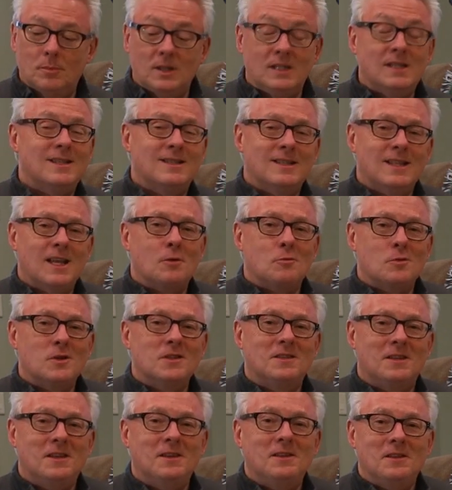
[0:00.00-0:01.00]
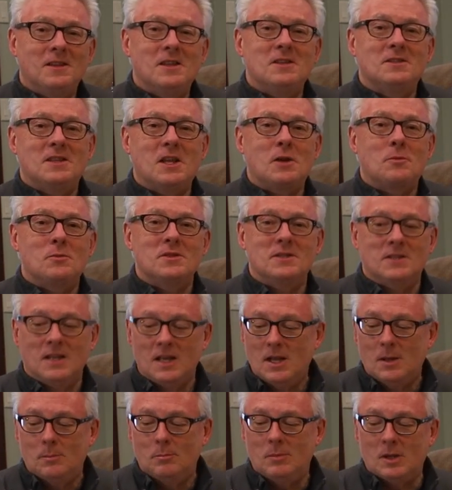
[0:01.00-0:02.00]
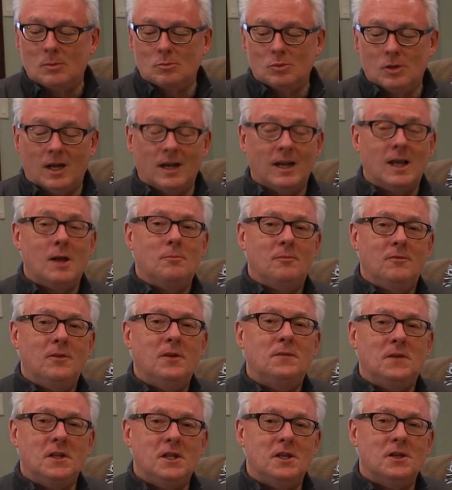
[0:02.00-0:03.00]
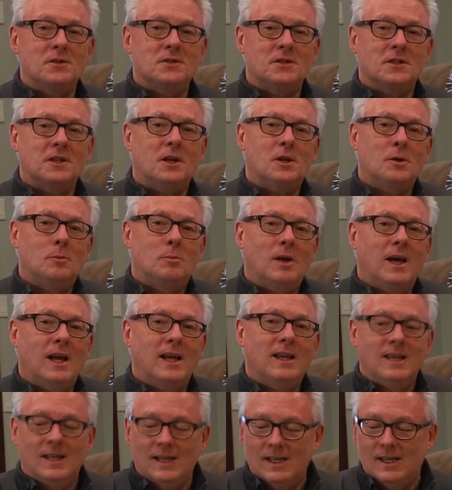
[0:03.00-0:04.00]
but this thing was this thing was being brought up 50 years ago by